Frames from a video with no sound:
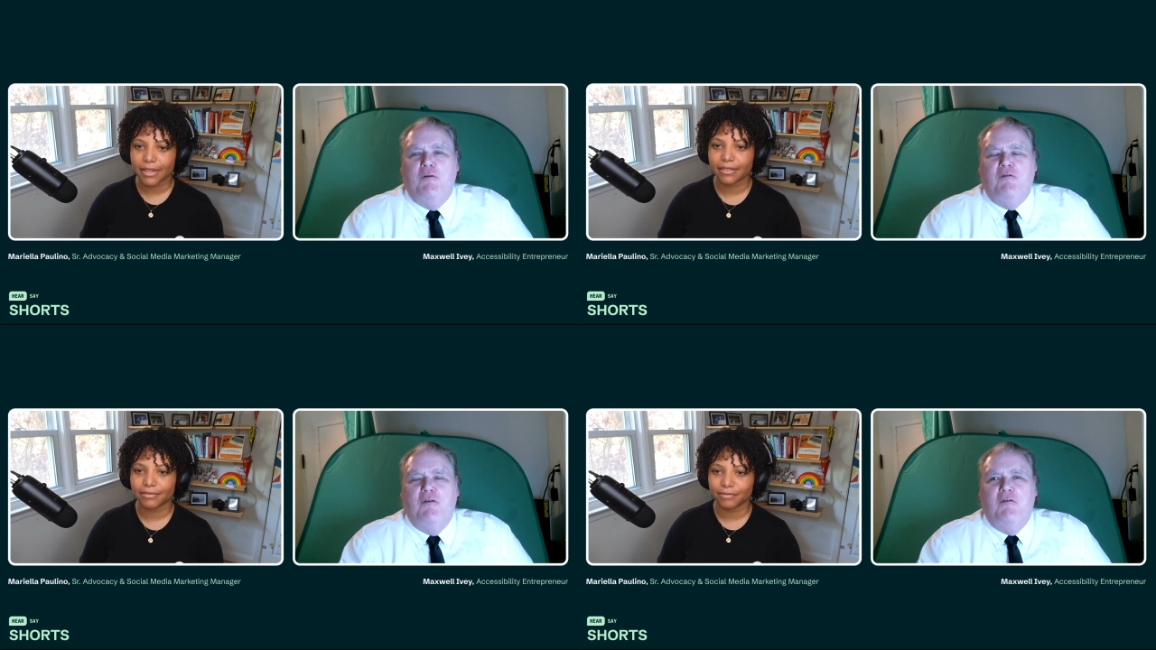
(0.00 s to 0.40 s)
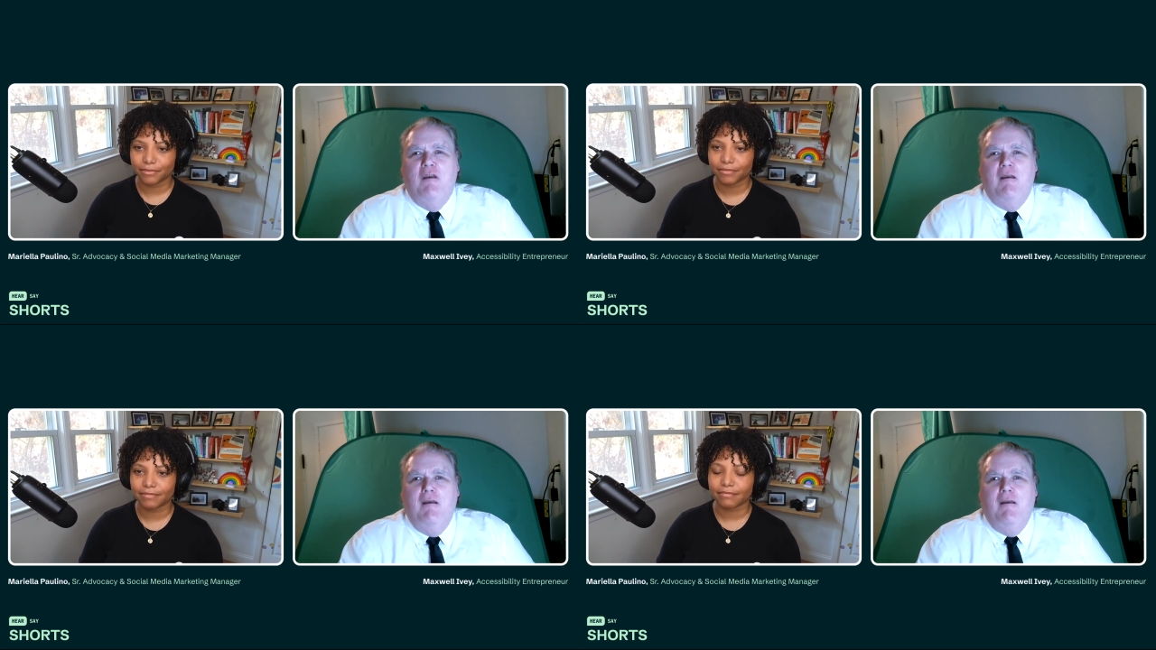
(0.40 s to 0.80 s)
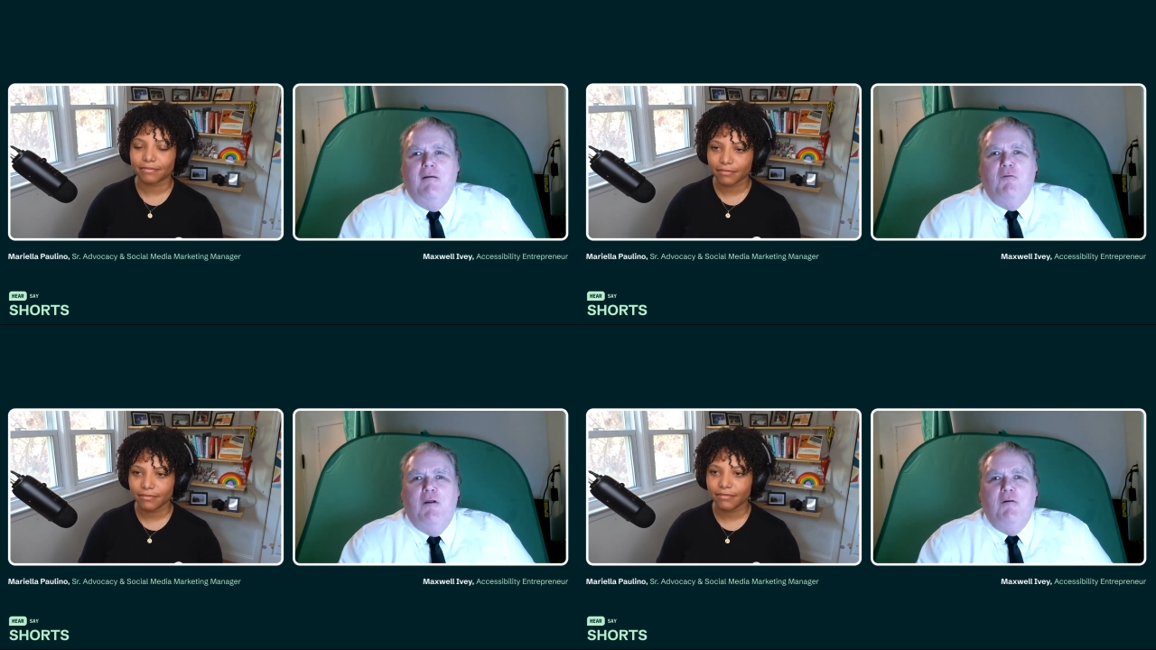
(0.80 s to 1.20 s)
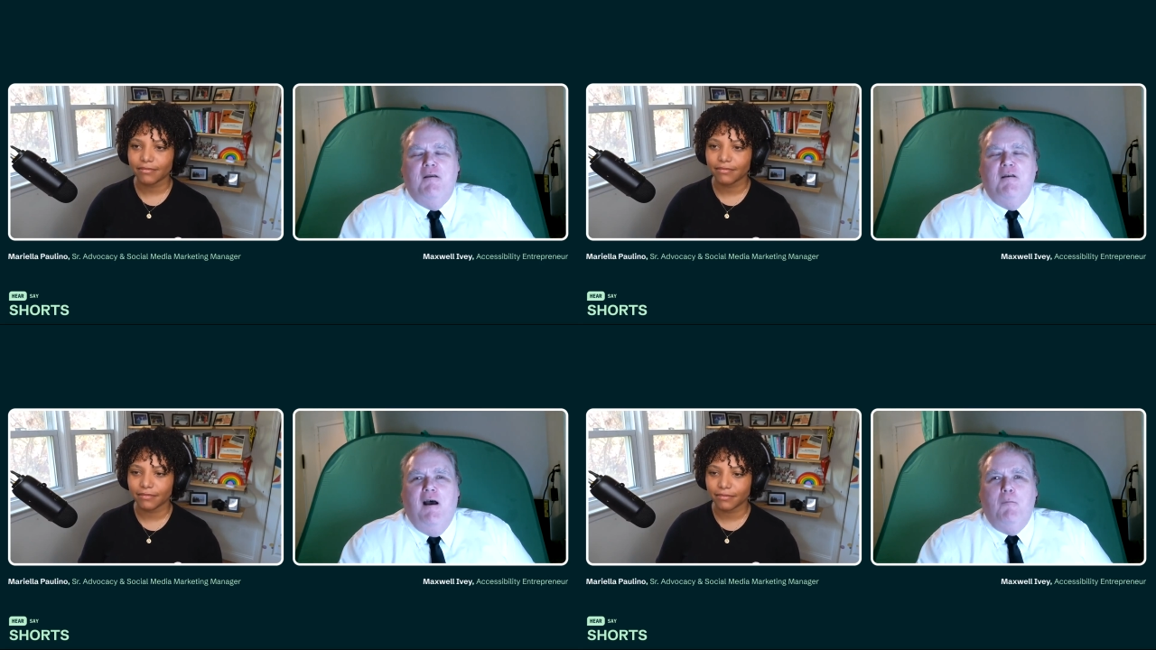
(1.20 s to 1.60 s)
Speaker 1: is fairly
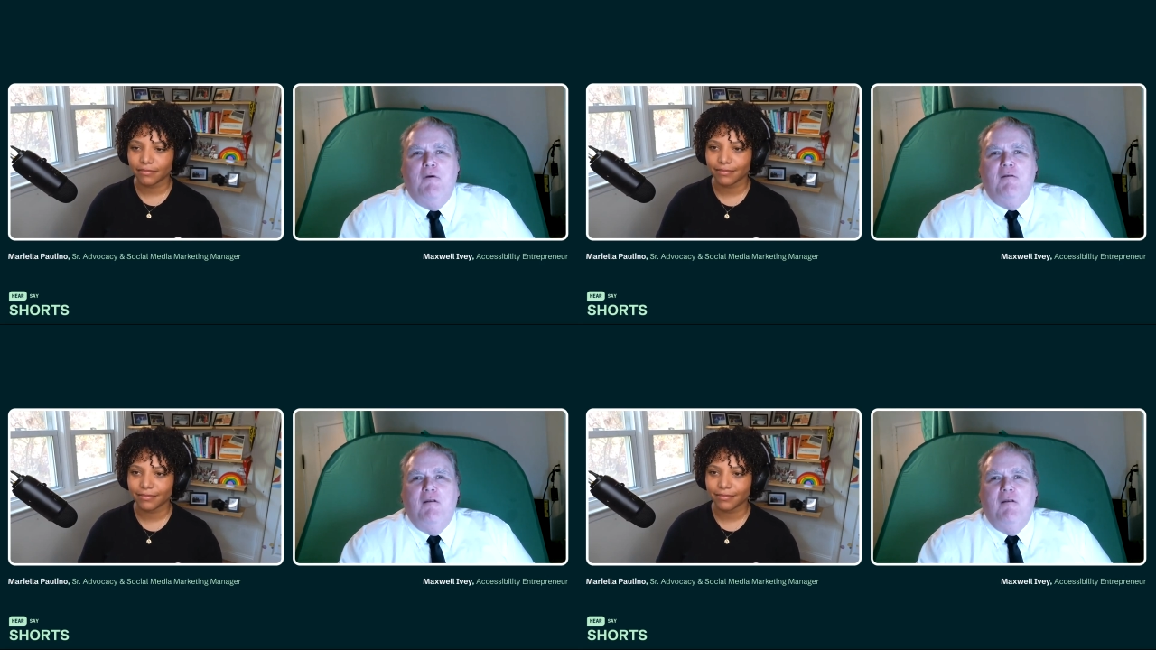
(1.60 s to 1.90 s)
common.